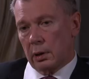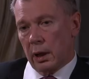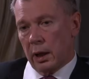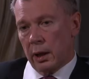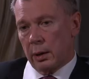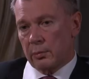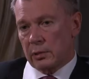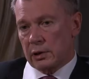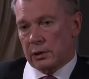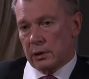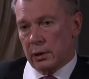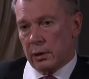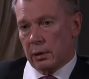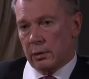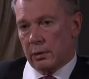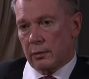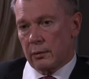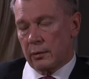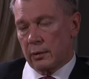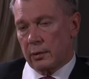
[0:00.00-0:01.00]
I am
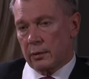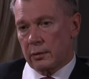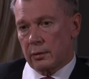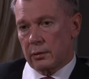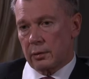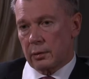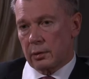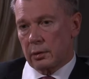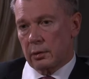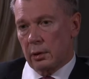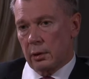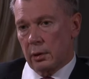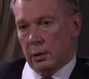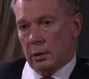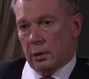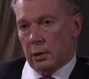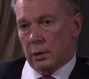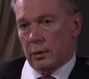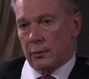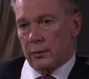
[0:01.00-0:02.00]
saying that
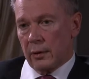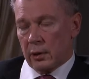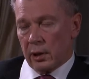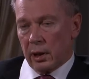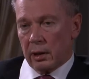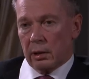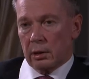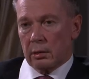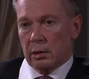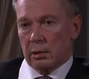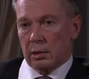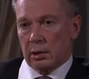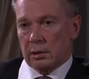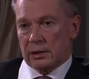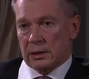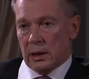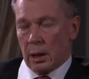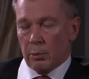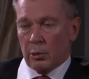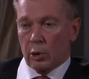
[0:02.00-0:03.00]
there are
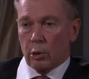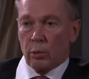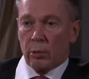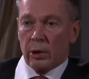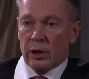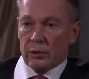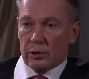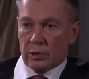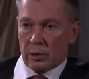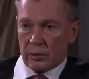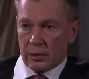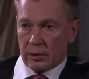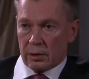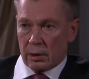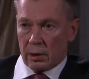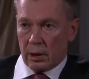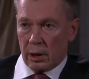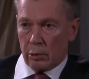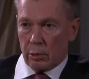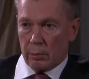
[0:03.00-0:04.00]
some questions
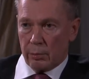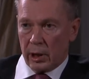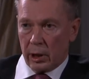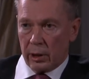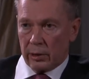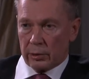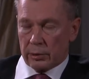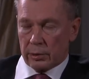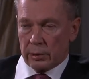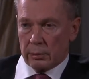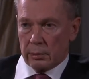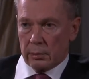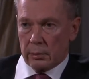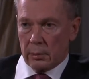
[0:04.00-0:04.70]
in our mind.